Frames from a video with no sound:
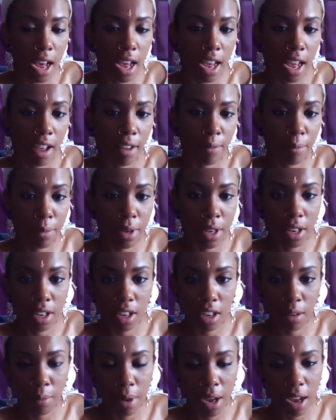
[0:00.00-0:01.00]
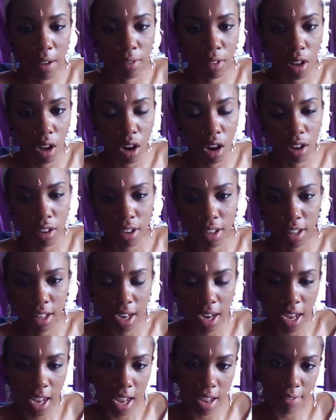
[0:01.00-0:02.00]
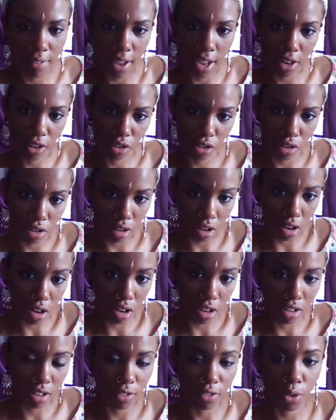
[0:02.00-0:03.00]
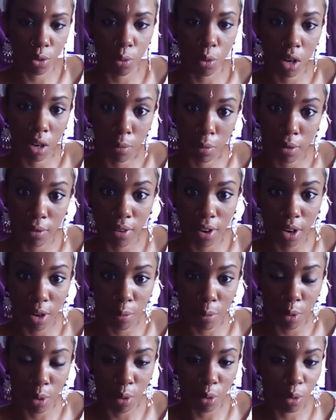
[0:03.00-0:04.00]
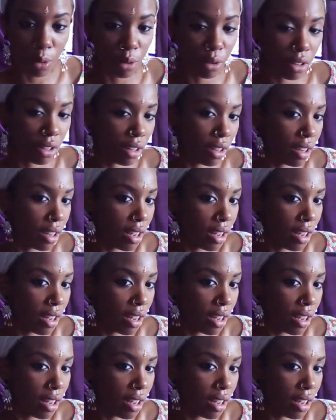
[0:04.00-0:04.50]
I have medium, I have large, and then I have extra large if you want to be very bold.